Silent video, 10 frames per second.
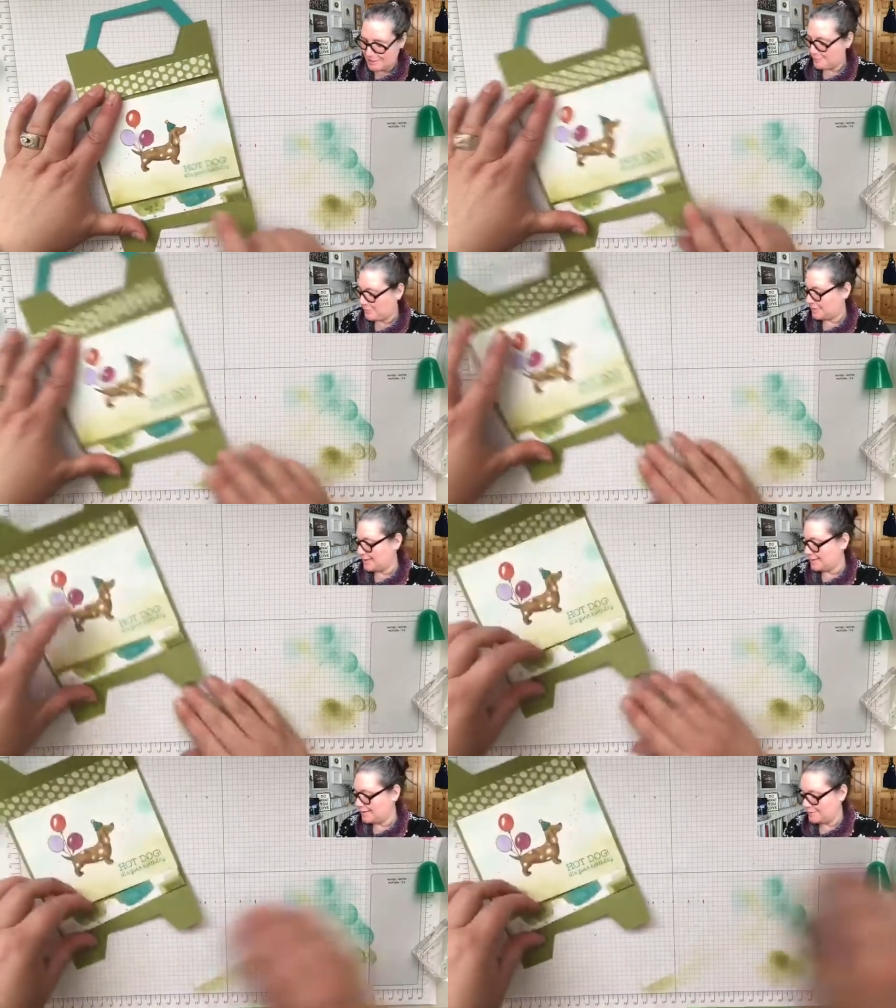I'm putting
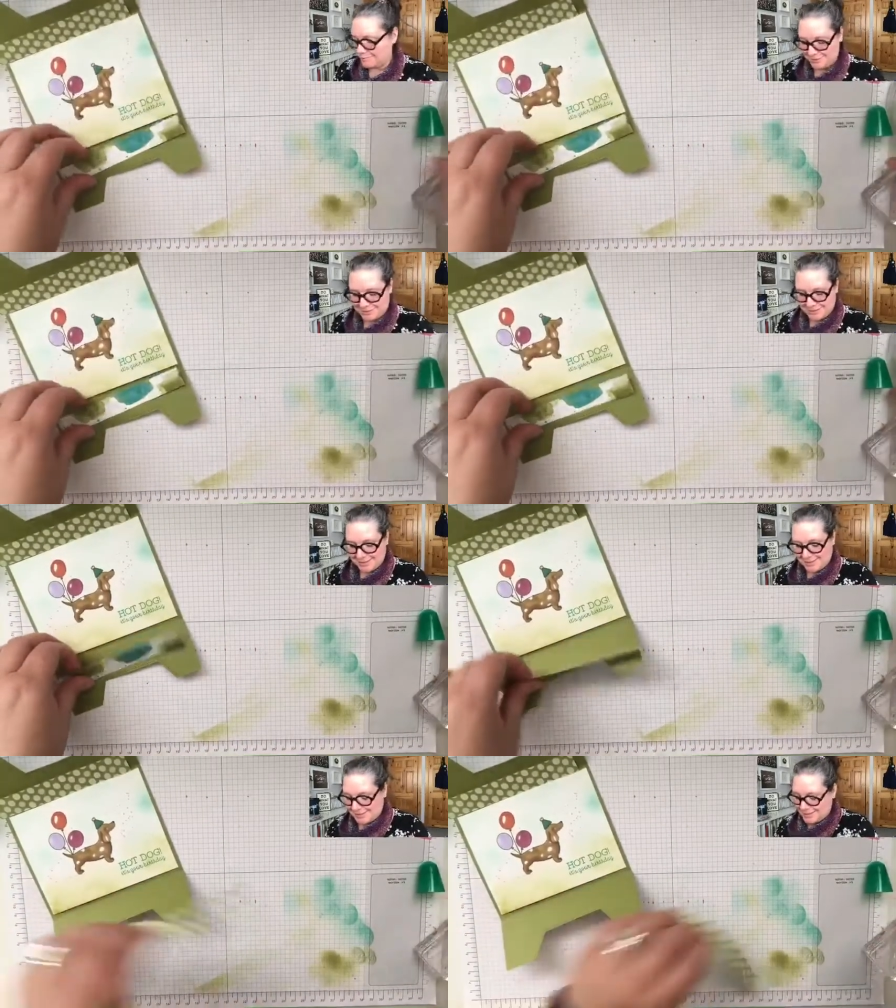in those,
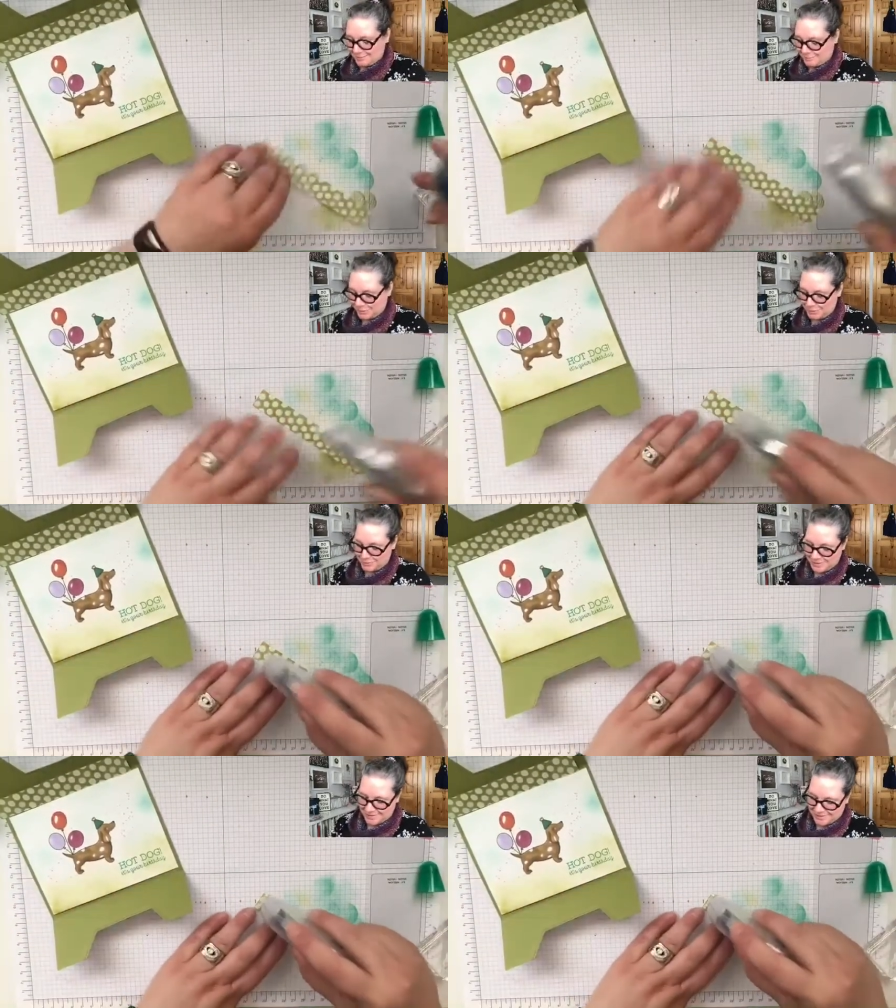uh, the
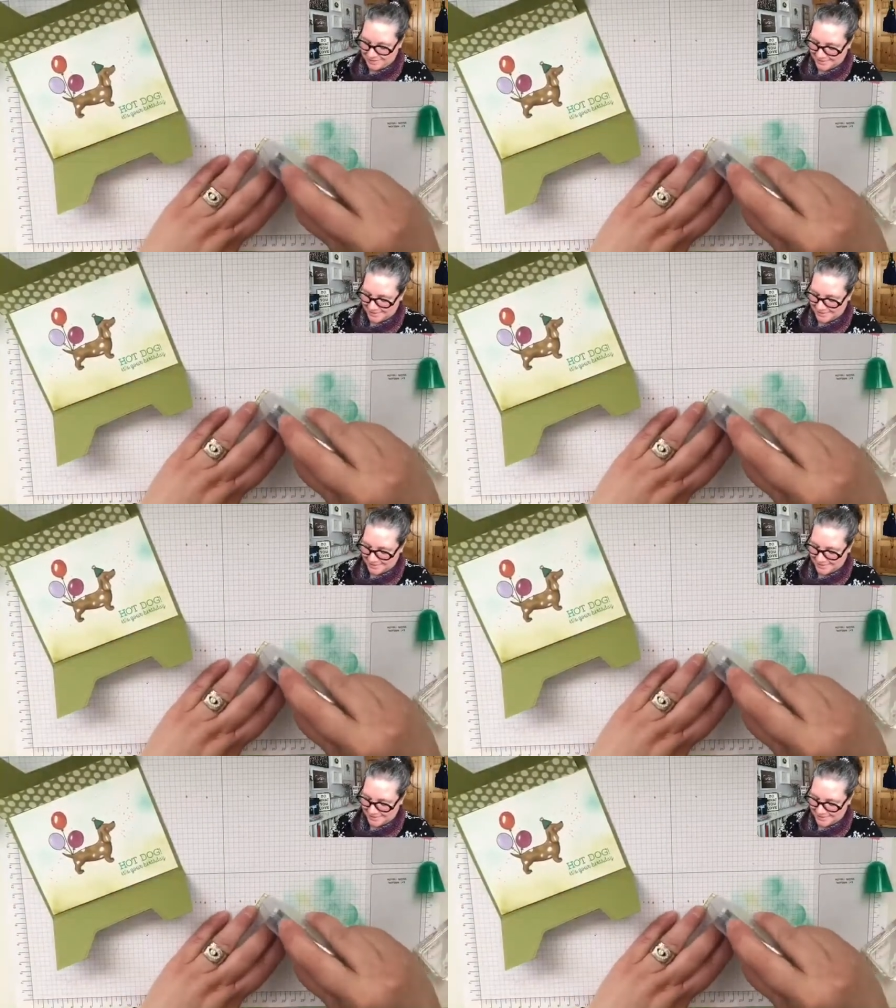blue there.